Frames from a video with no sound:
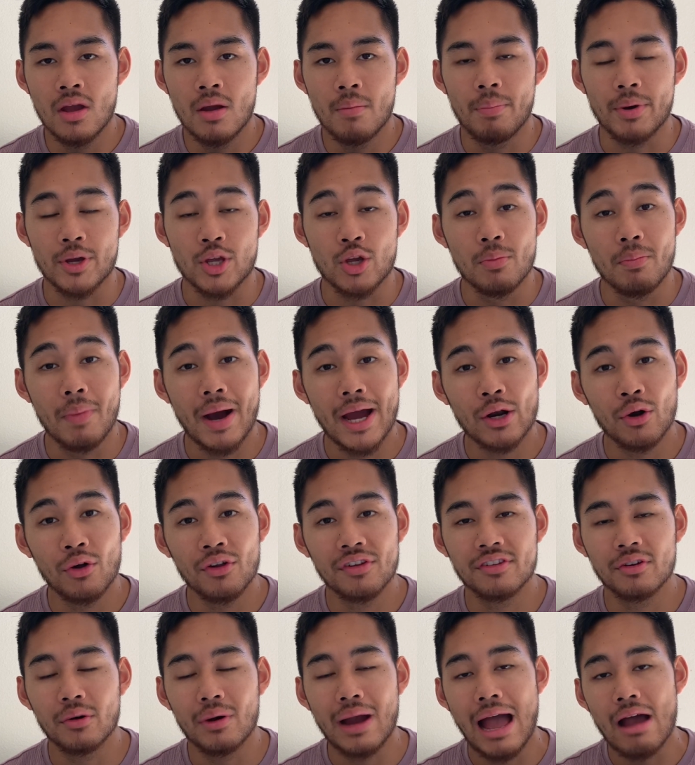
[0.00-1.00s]
but you might
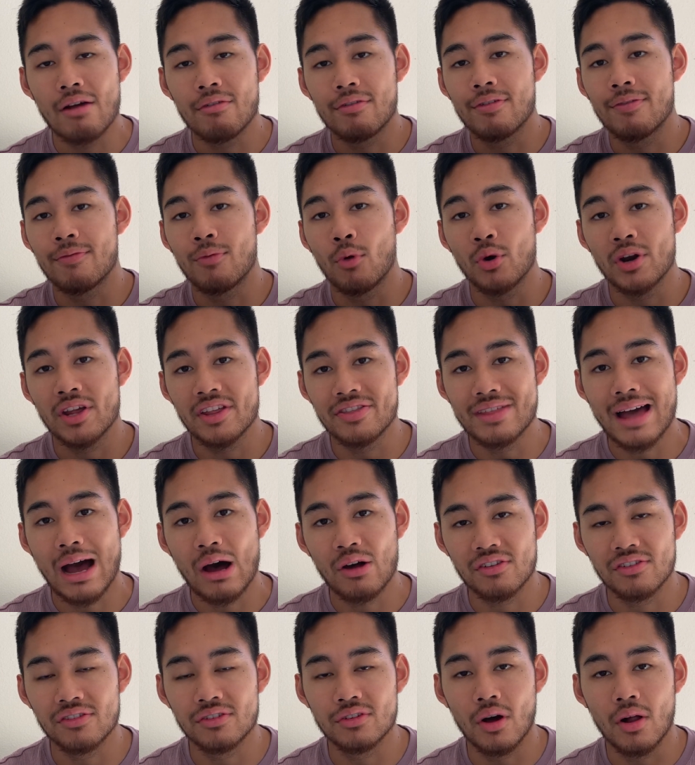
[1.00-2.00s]
also have
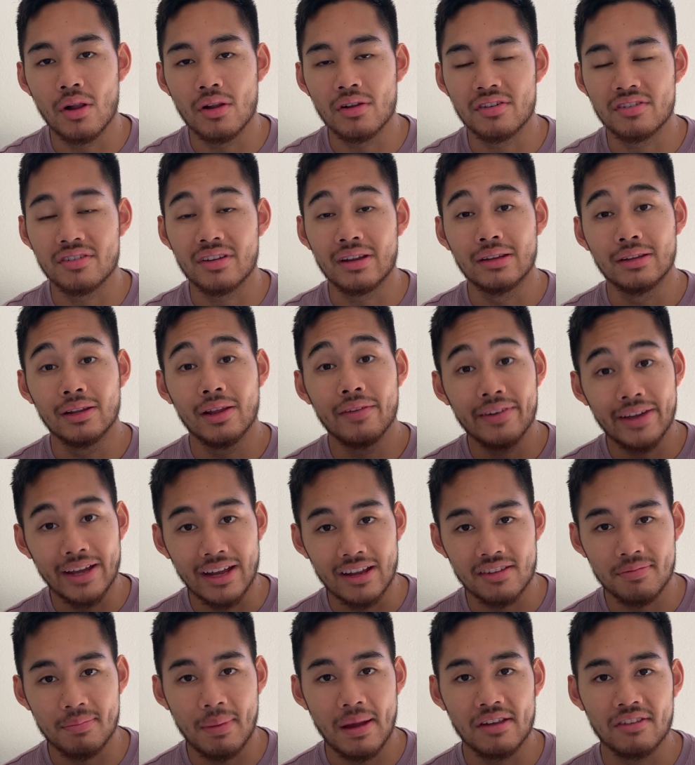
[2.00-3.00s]
$40,000 in living
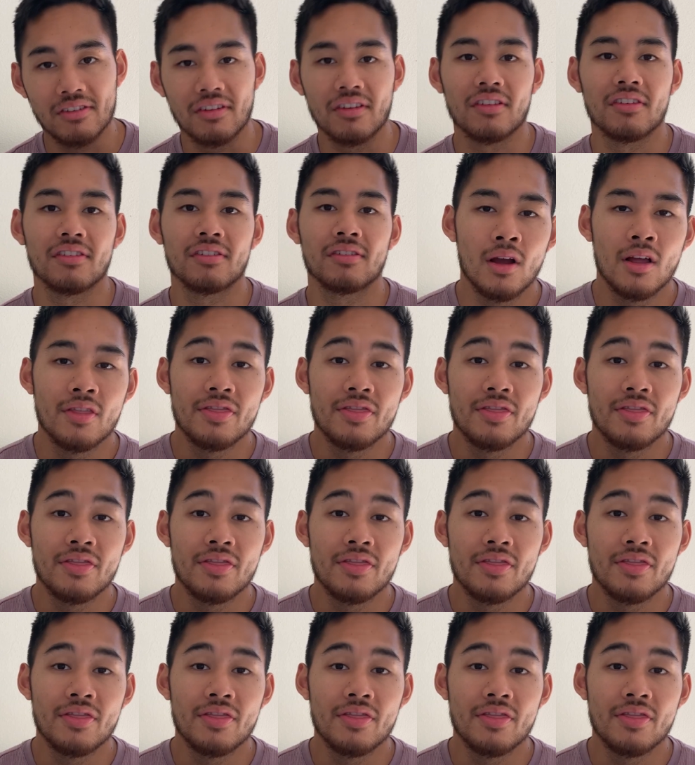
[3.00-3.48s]
expenses.